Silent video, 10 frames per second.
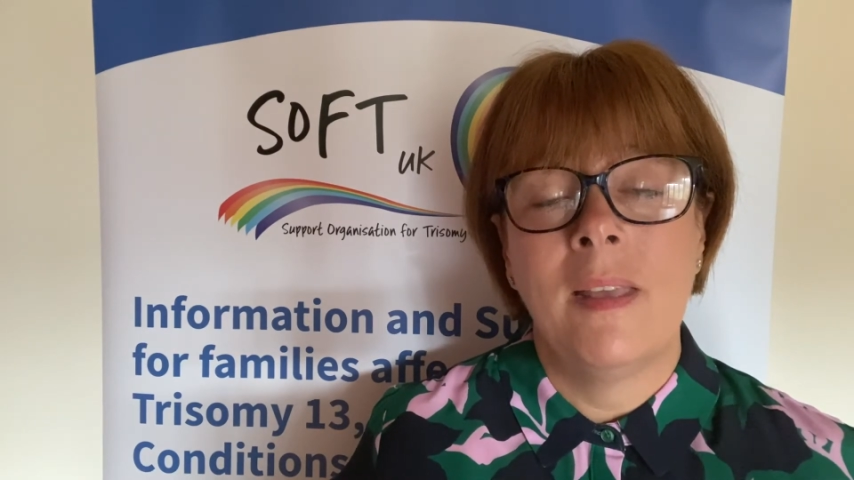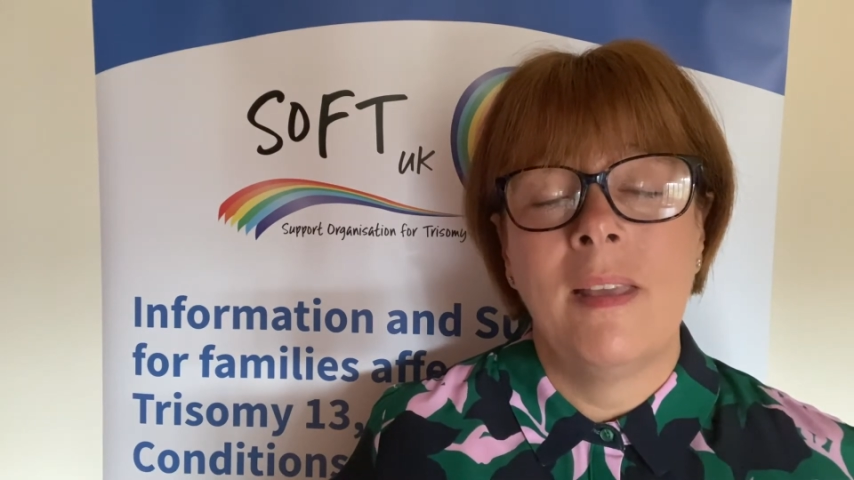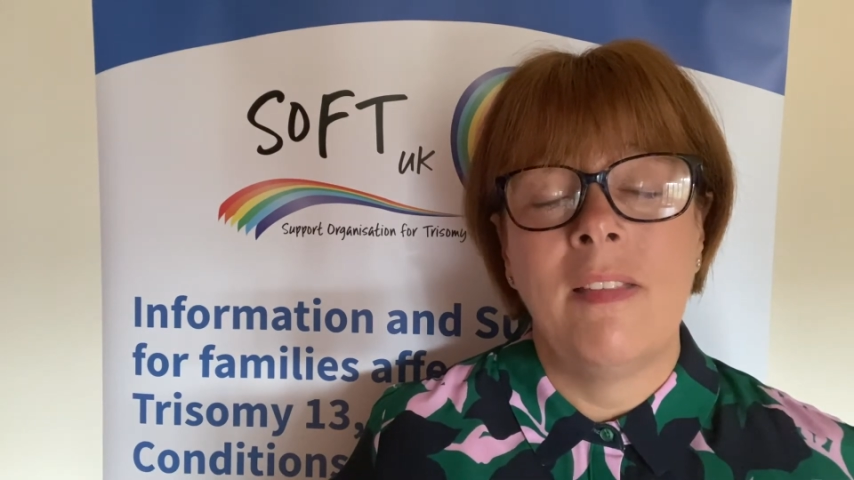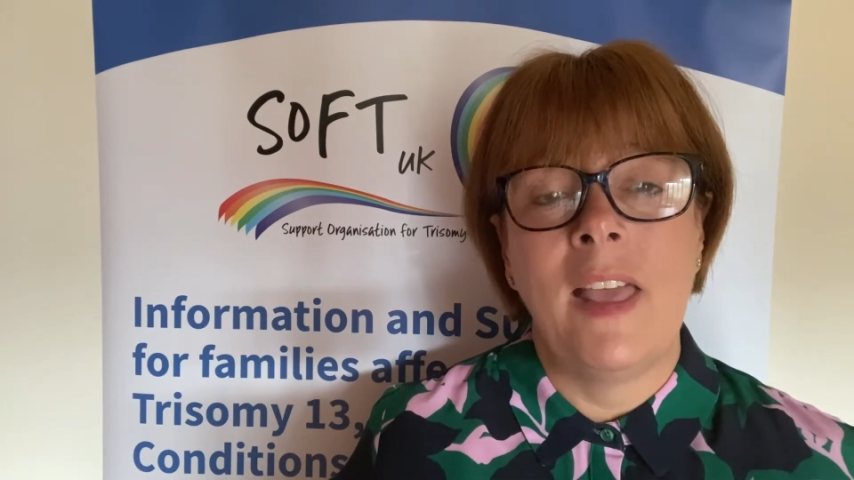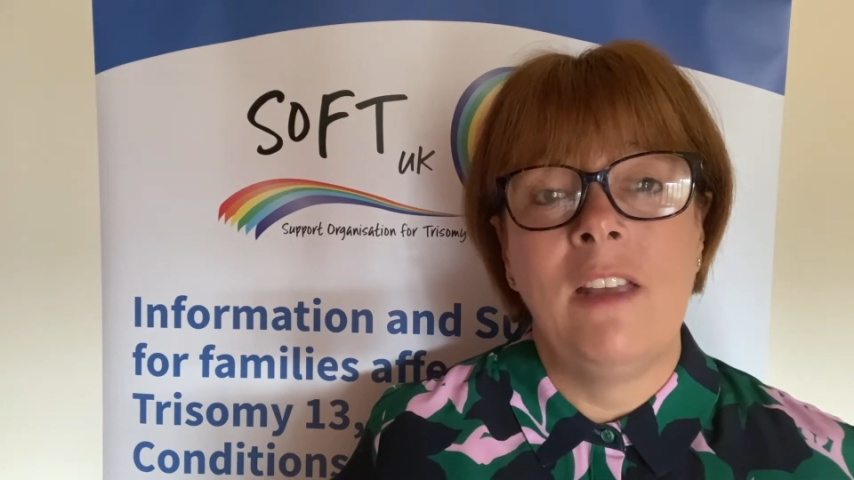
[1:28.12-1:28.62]

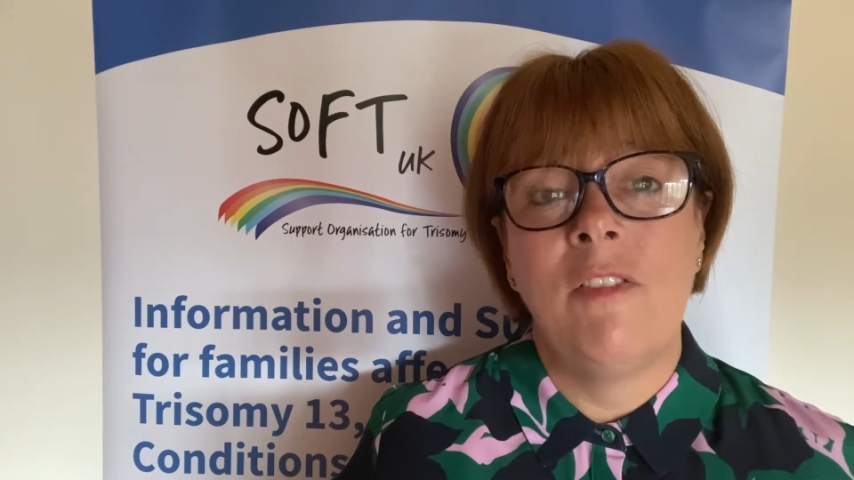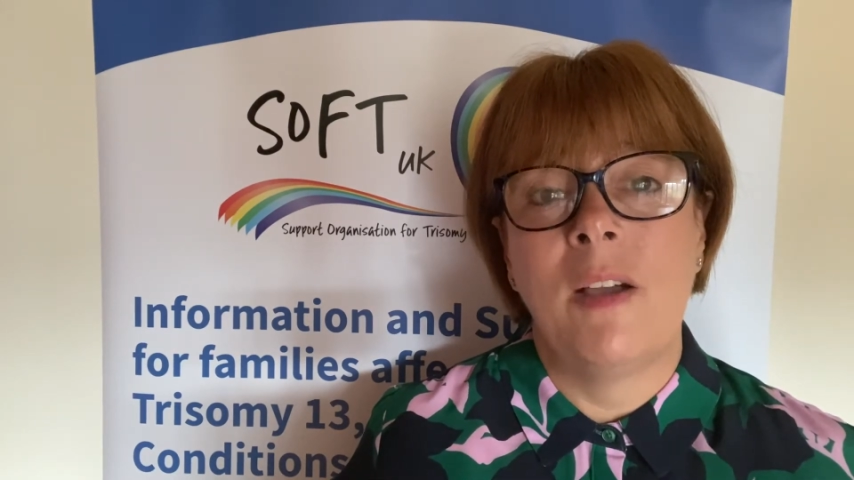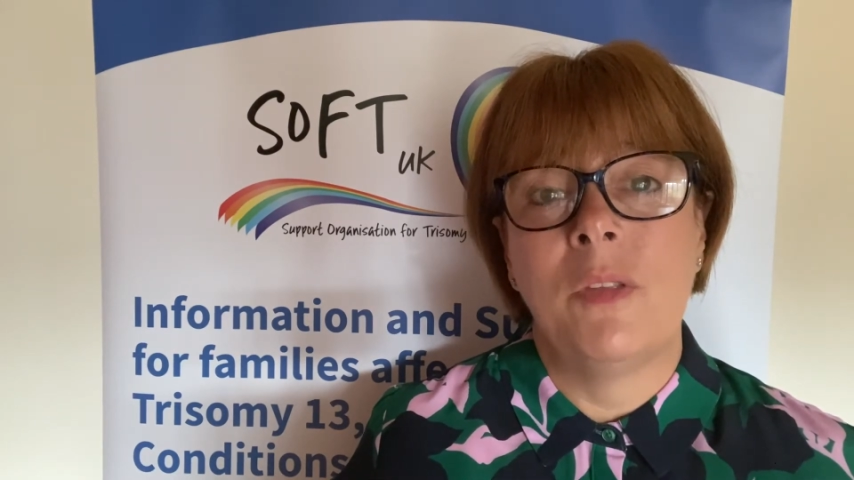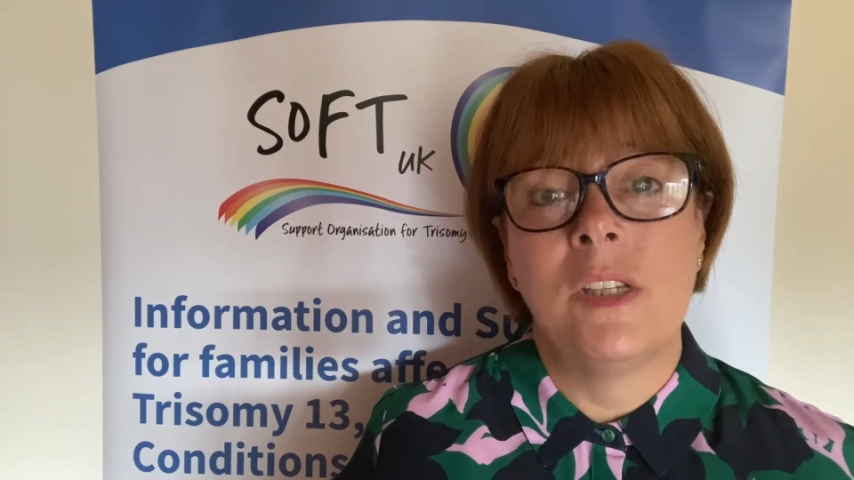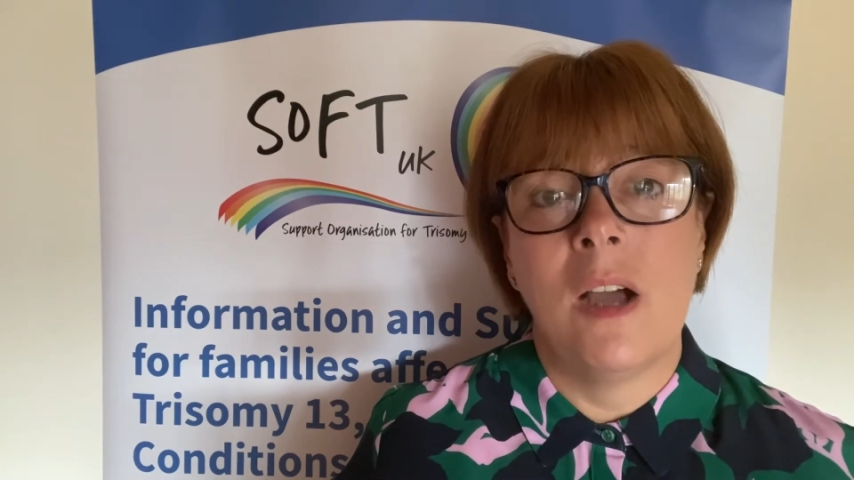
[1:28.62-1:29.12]
they
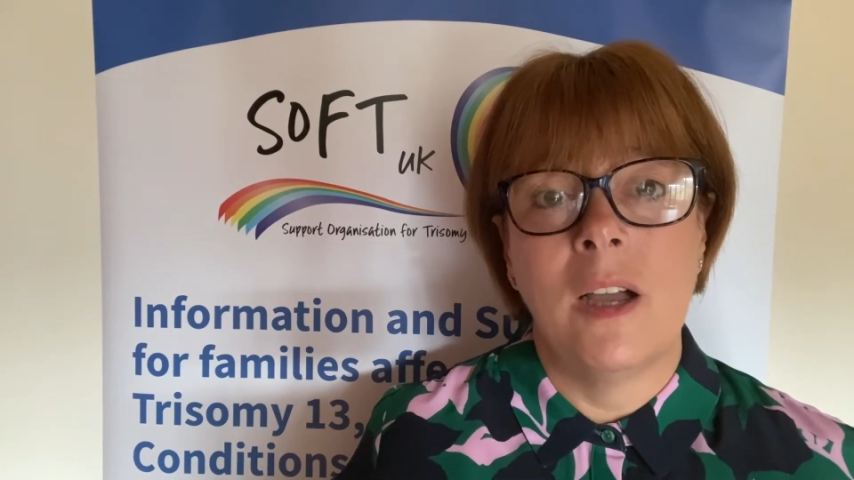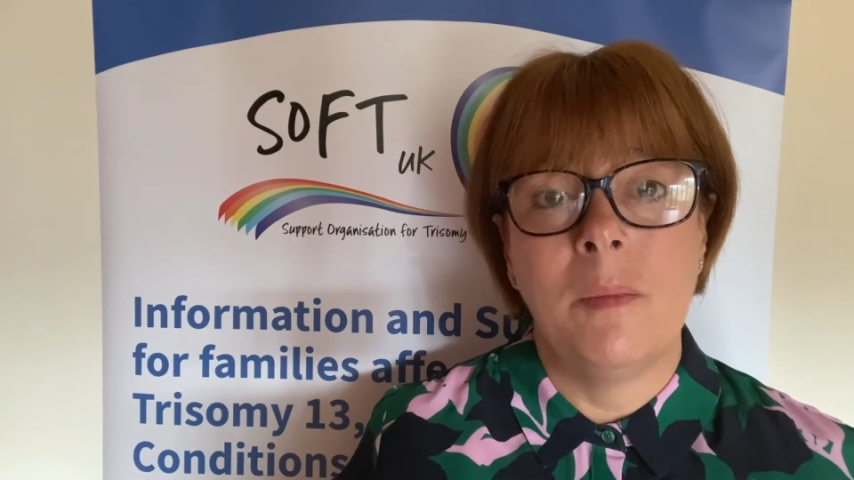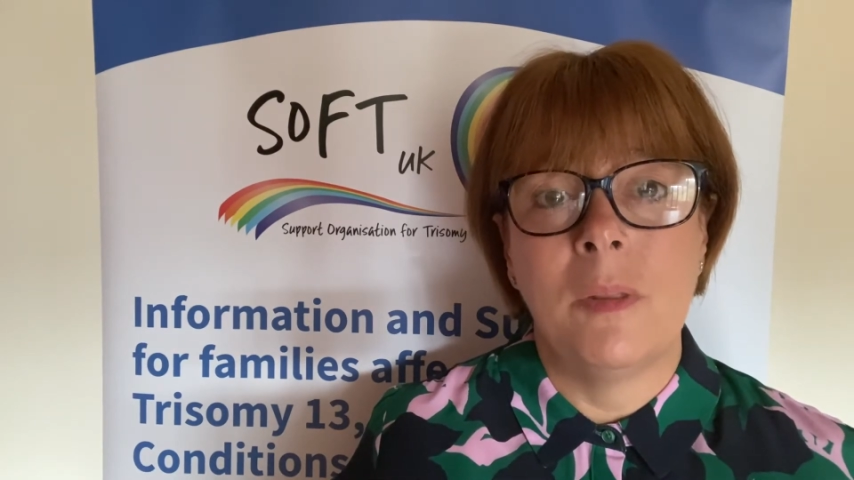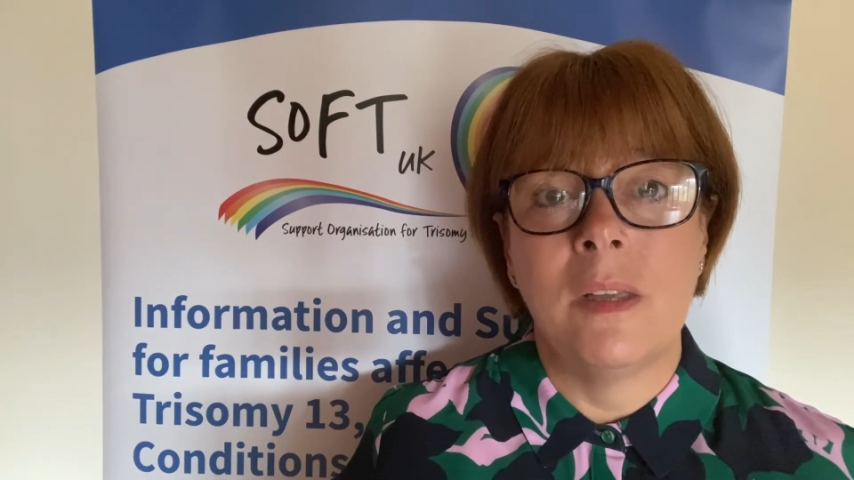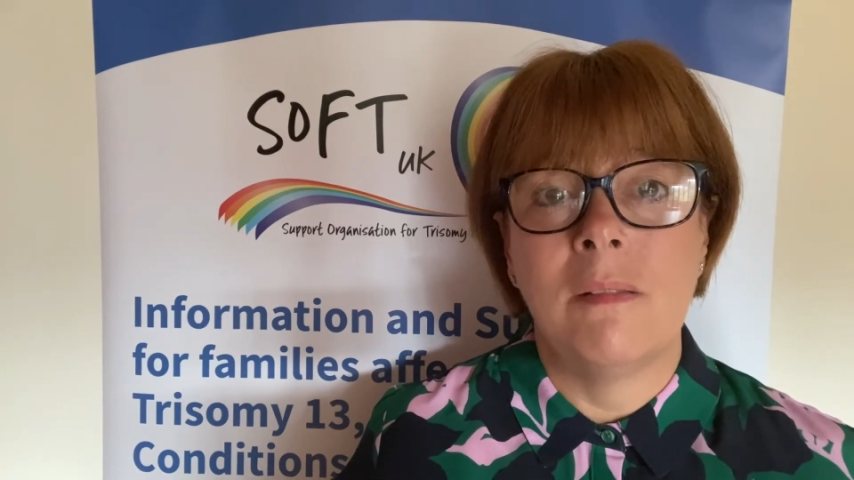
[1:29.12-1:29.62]
found the
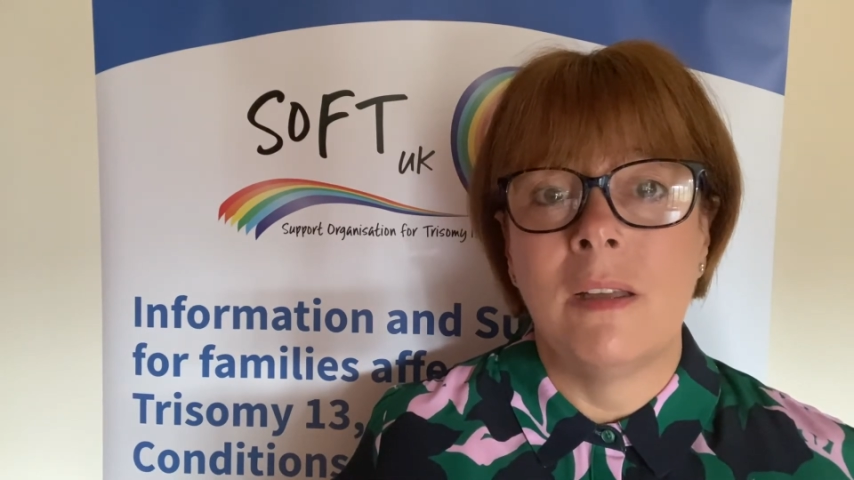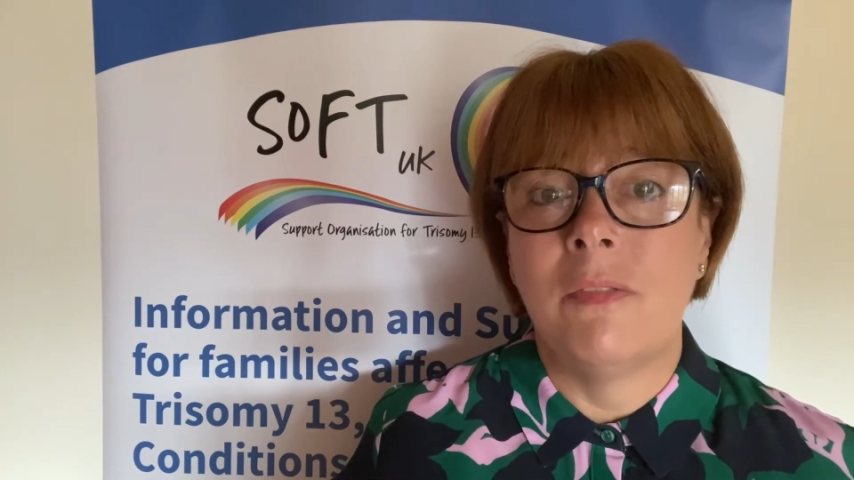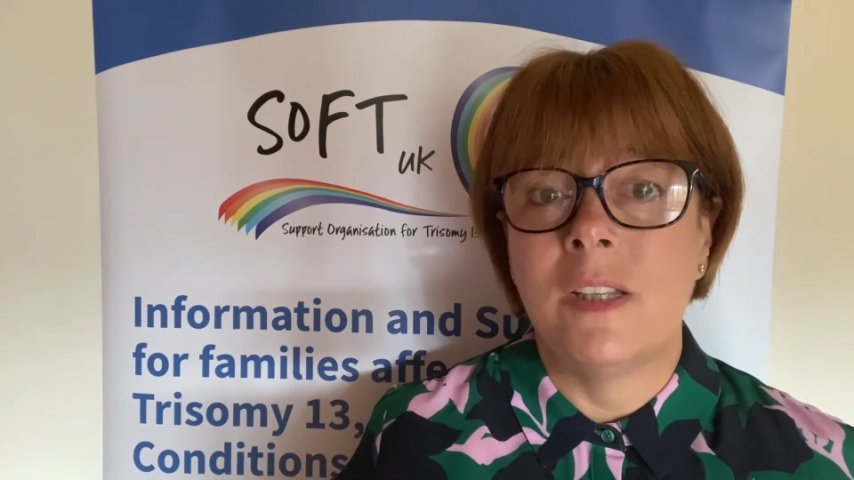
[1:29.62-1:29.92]
time and